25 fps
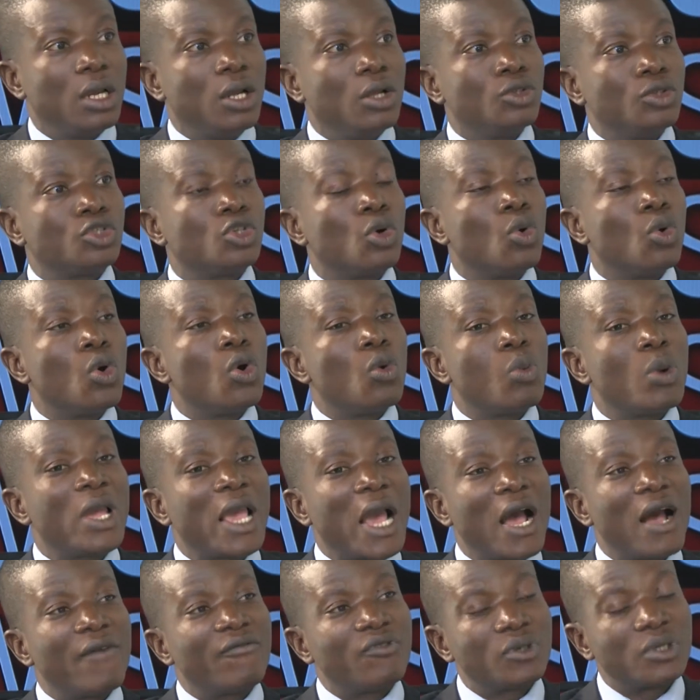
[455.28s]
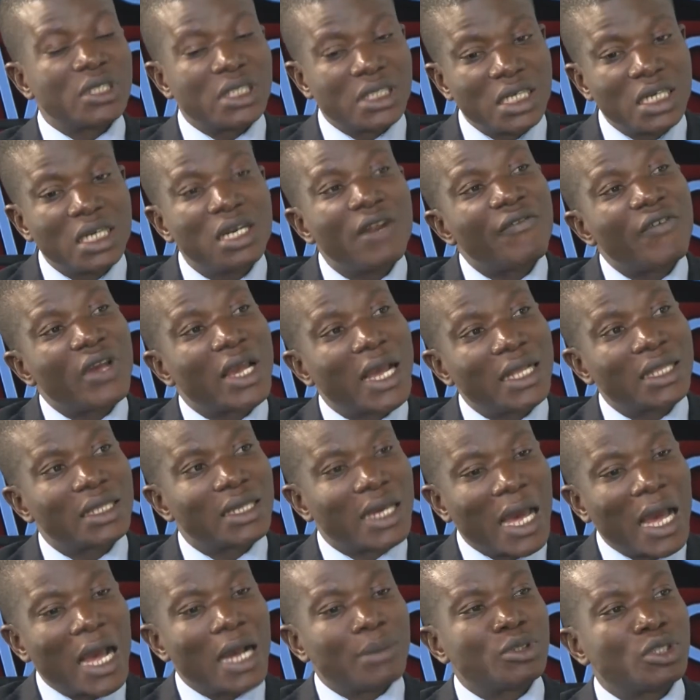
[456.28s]
So we have
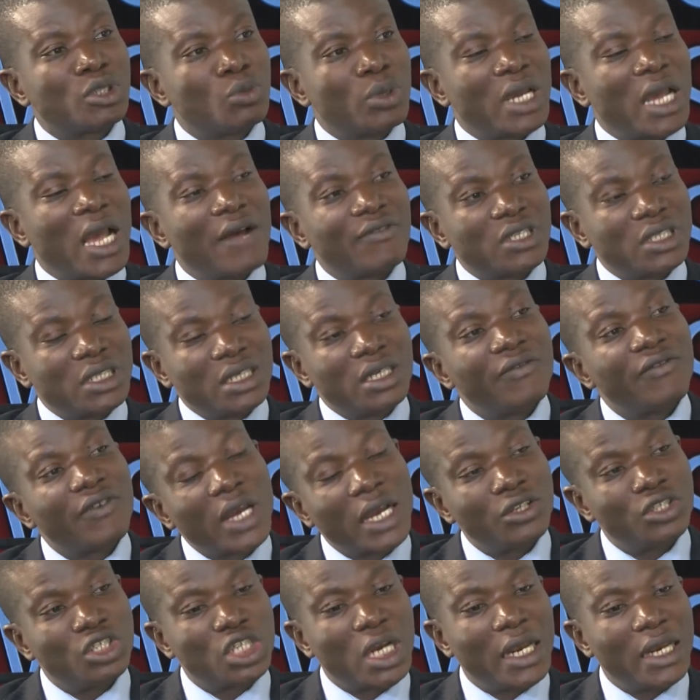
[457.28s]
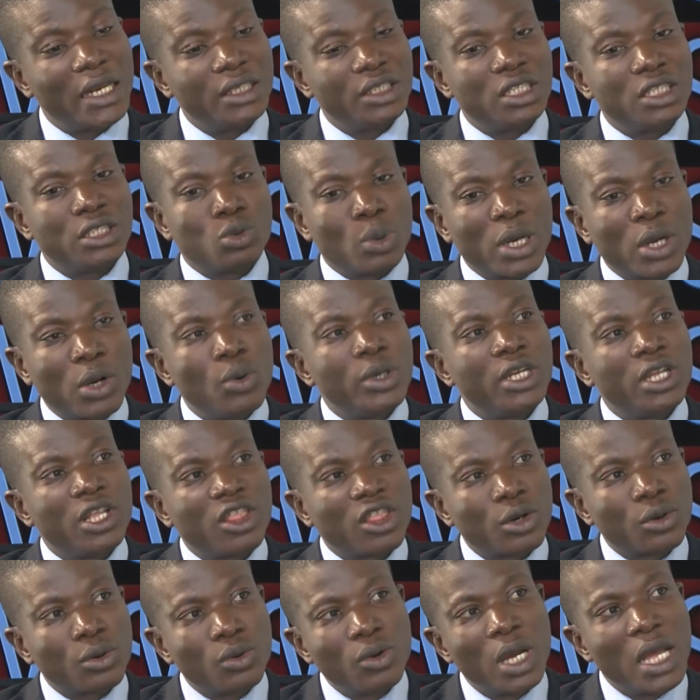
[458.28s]
significant gaps. We have significant challenges. We're going
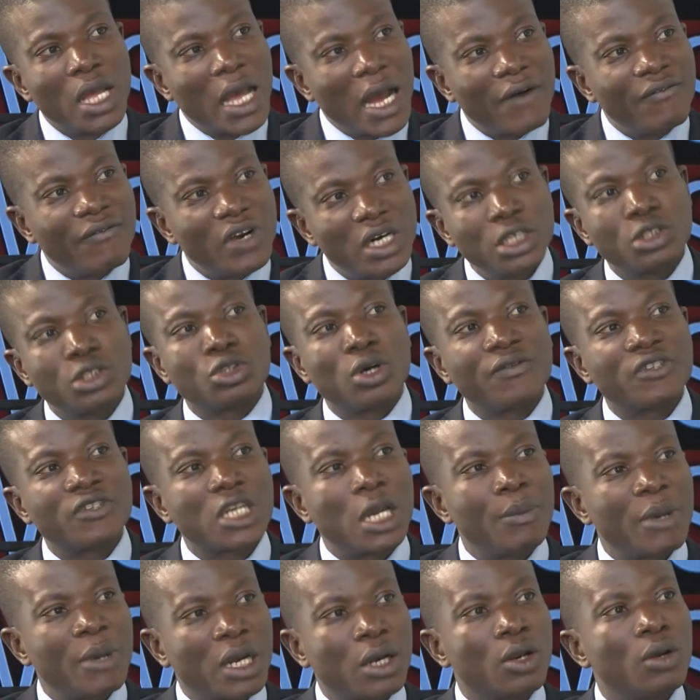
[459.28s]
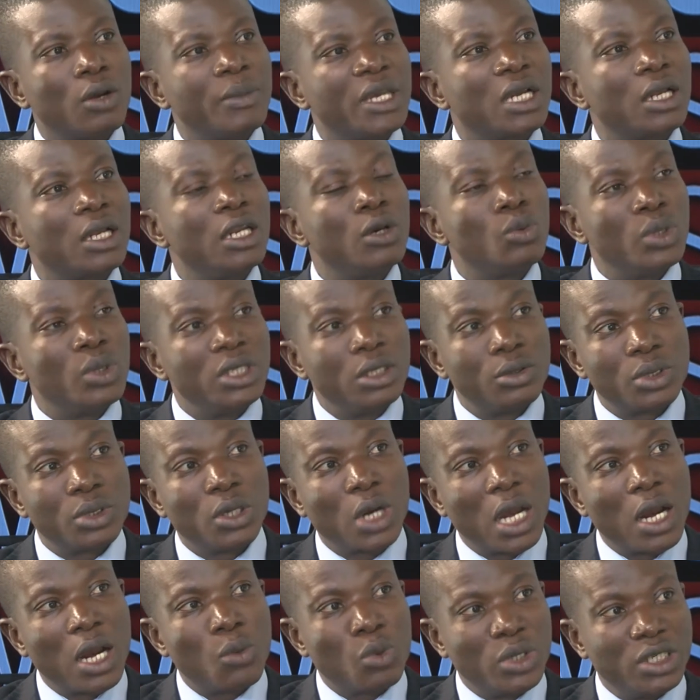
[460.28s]
through a very tough time economically with the,
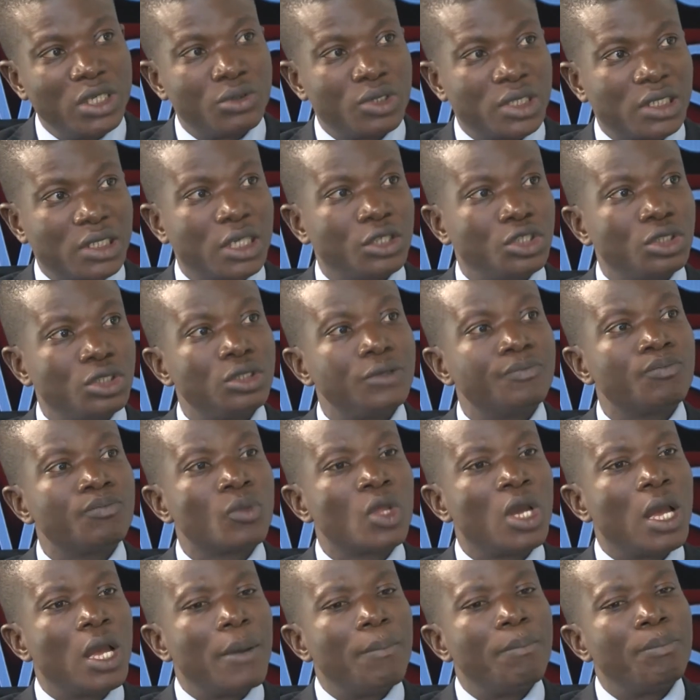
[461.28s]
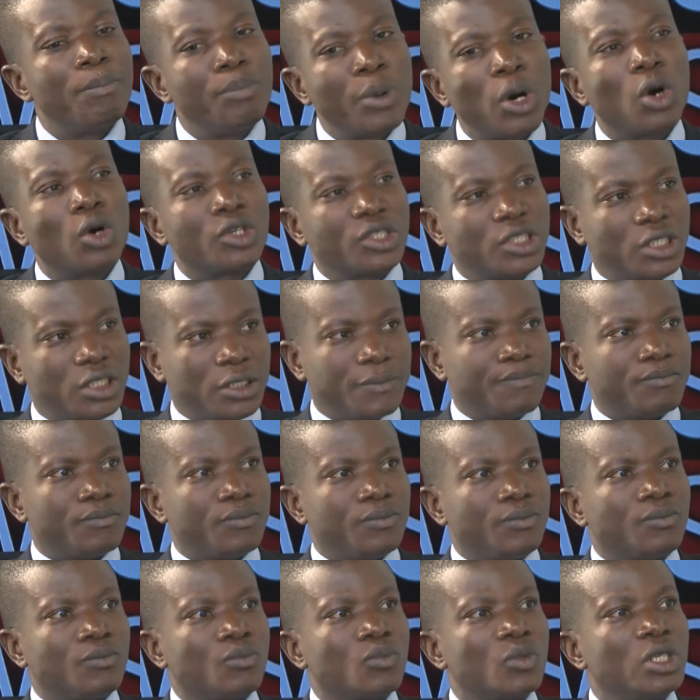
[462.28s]
uh, with the recession. But
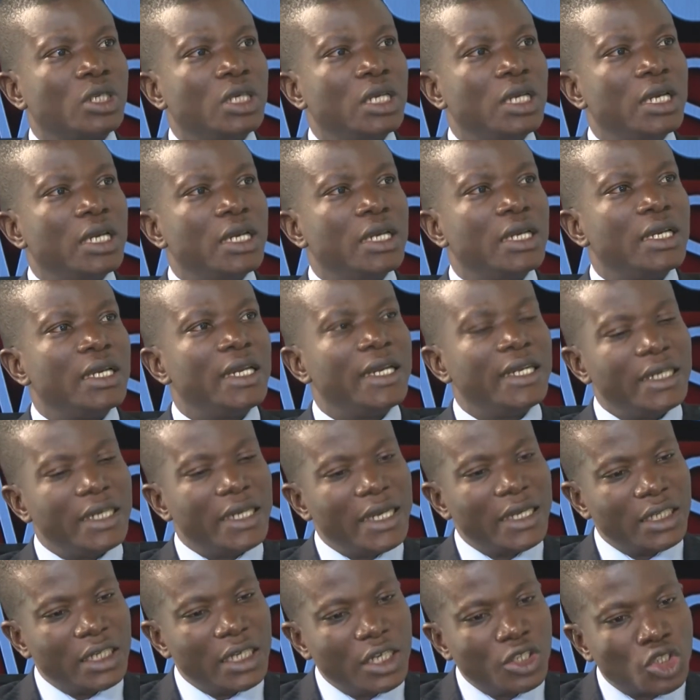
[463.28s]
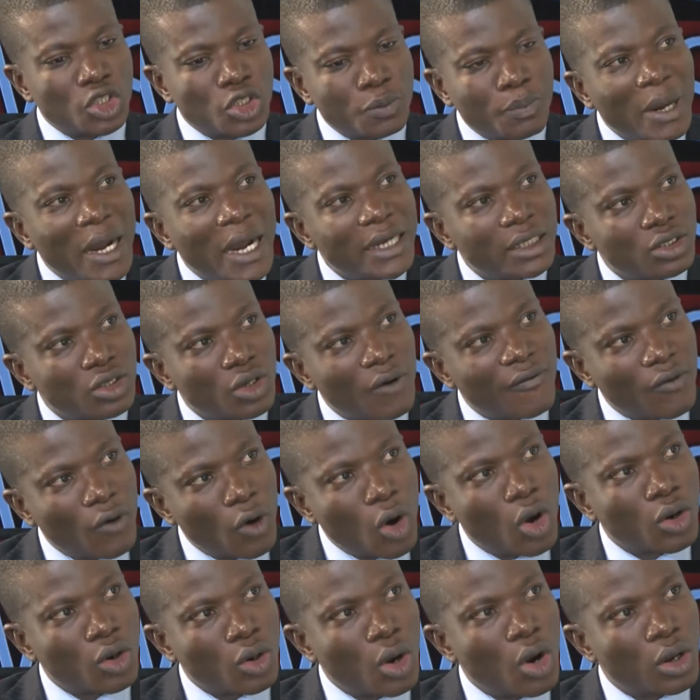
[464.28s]
in, in, in spite of
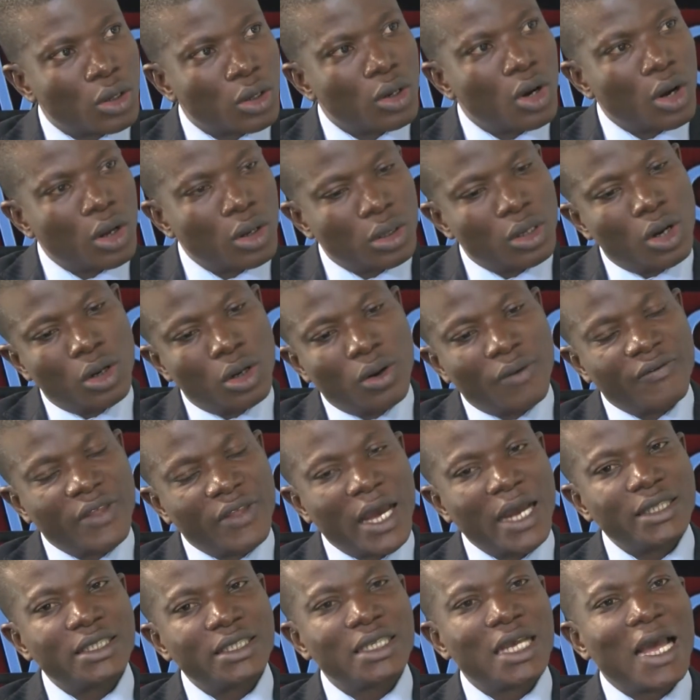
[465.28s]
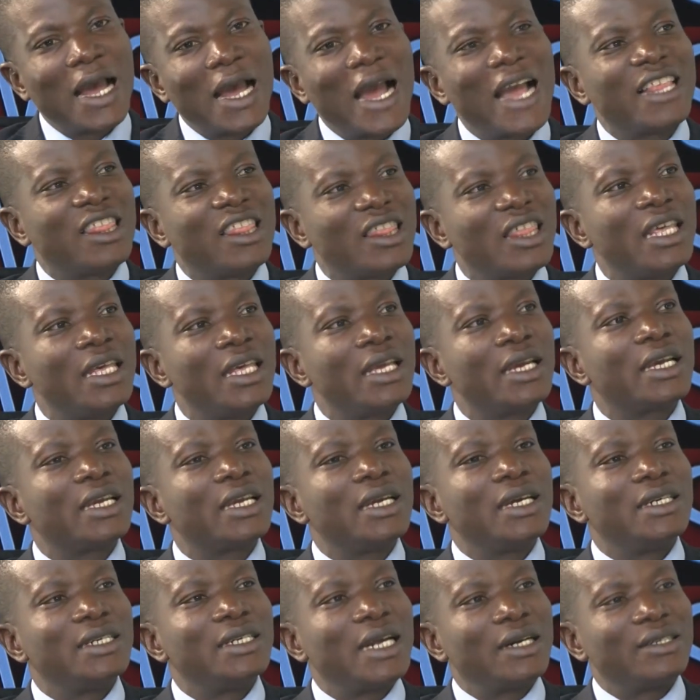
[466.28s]
all, all, all of that, I think
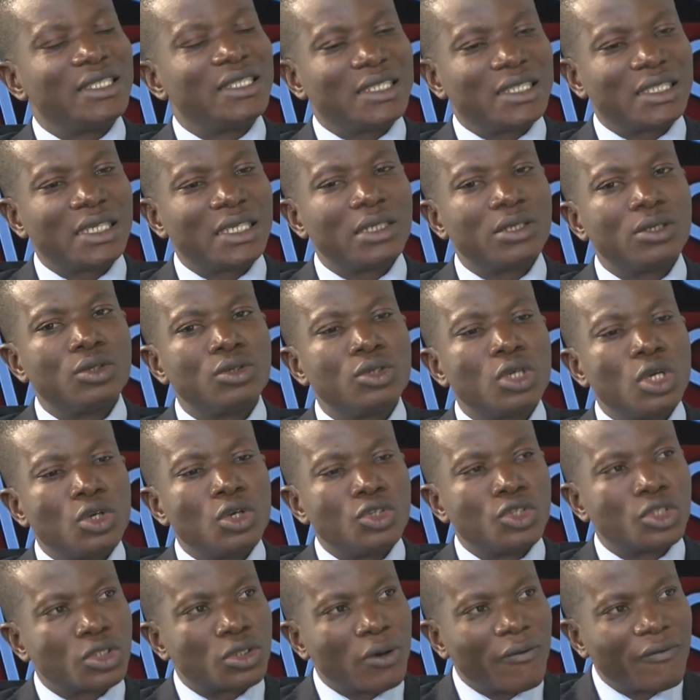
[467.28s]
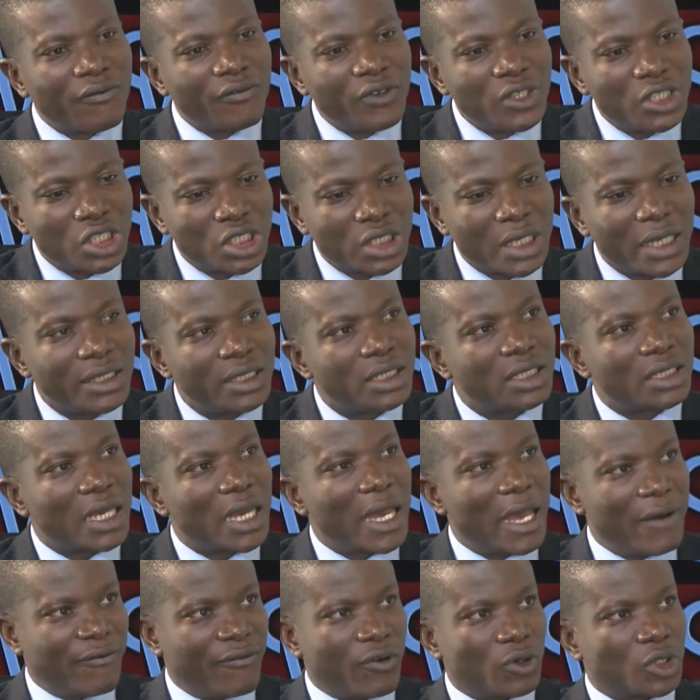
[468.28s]
there is still sufficient
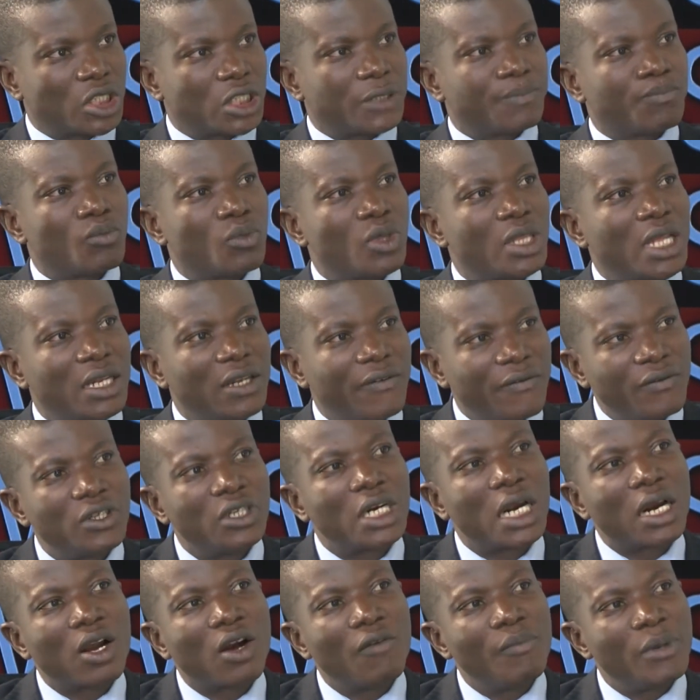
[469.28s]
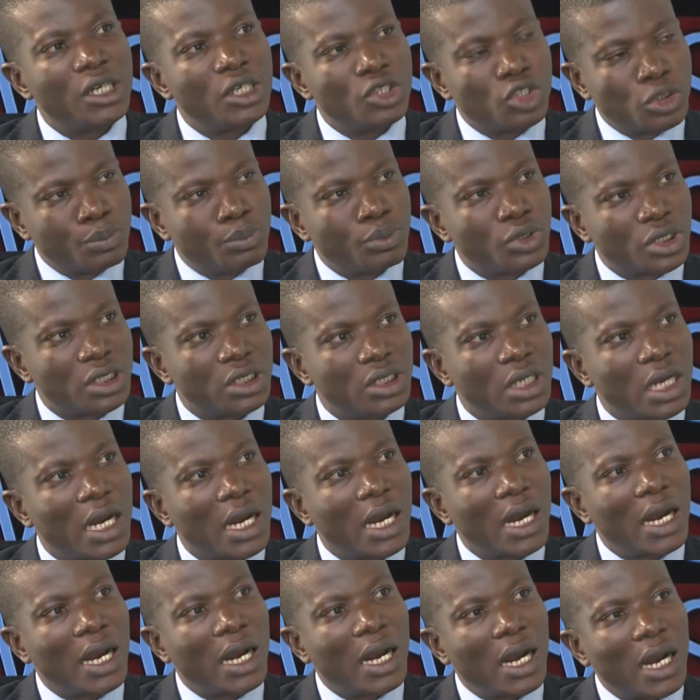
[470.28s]
effort that the federal government is putting,
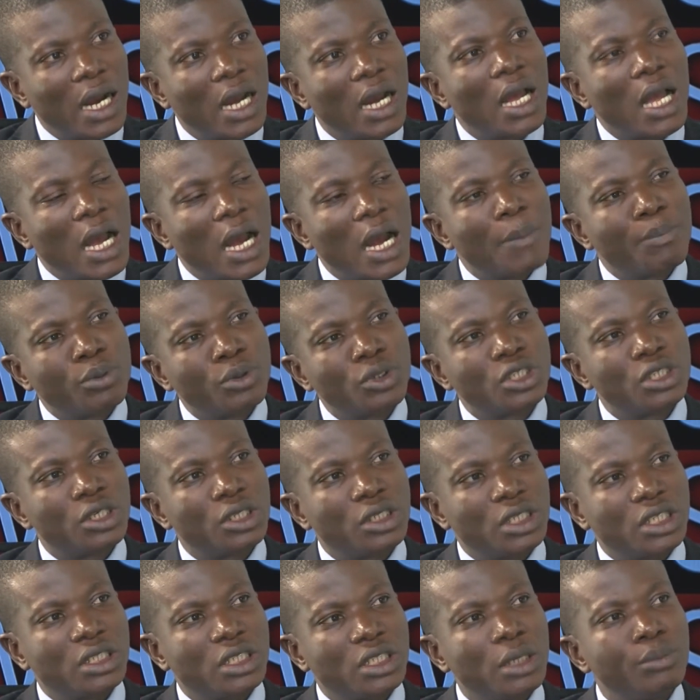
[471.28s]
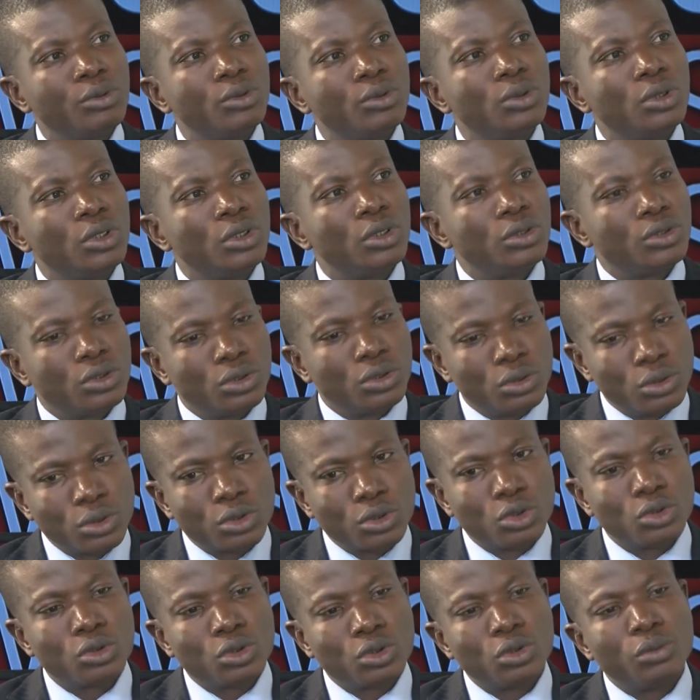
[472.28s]
uh, uh, putting on the table to,
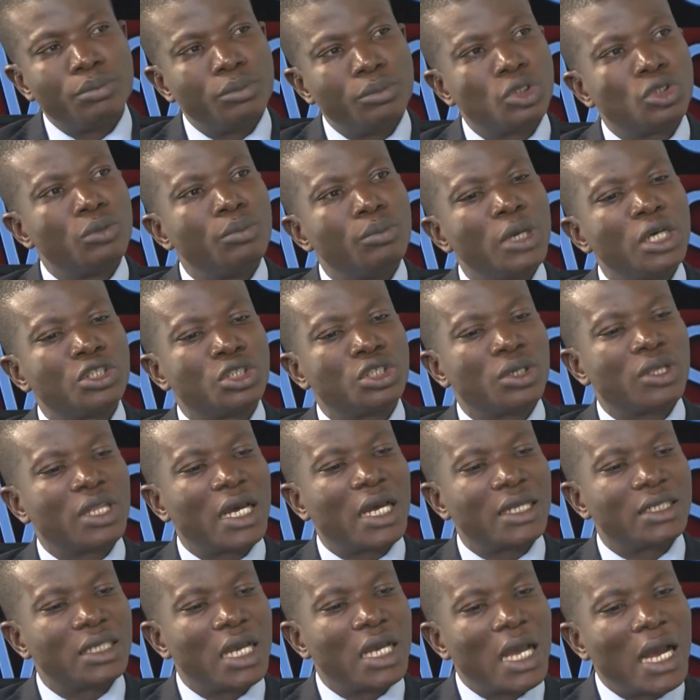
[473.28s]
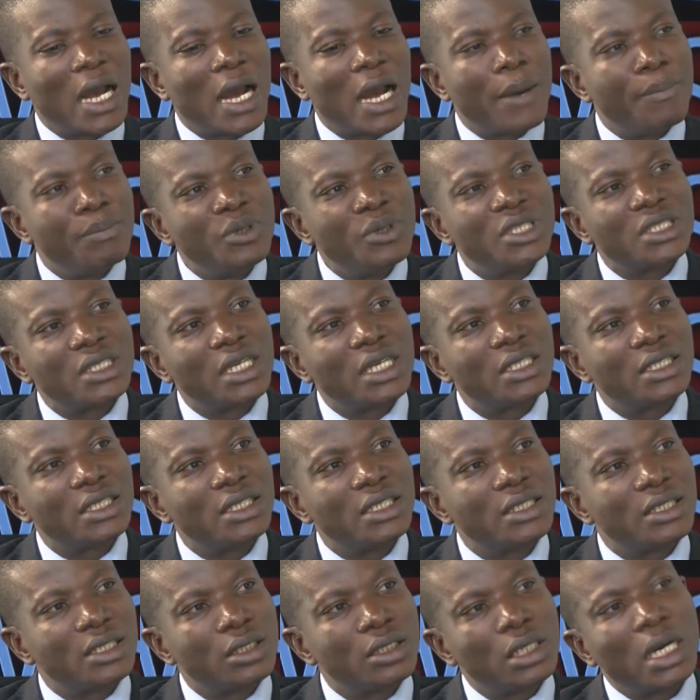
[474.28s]
to, to, to make sure that uh,
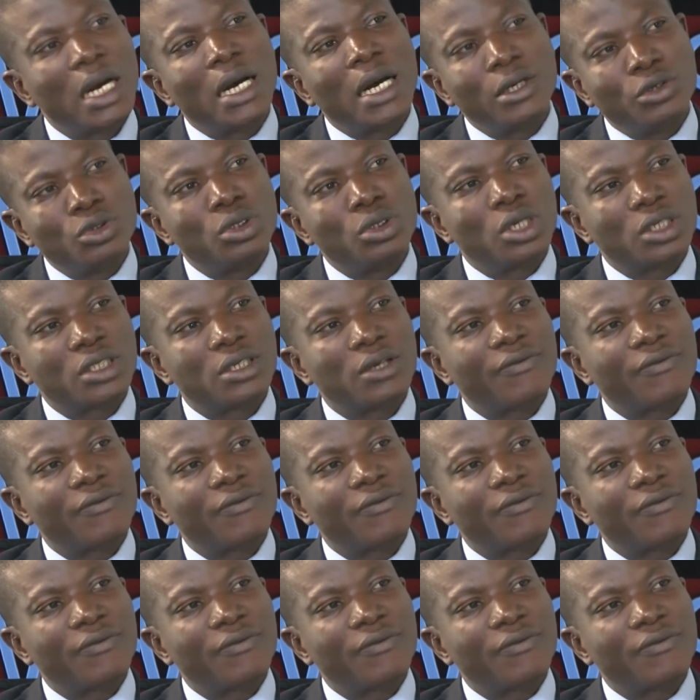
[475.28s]
businesses uh, do not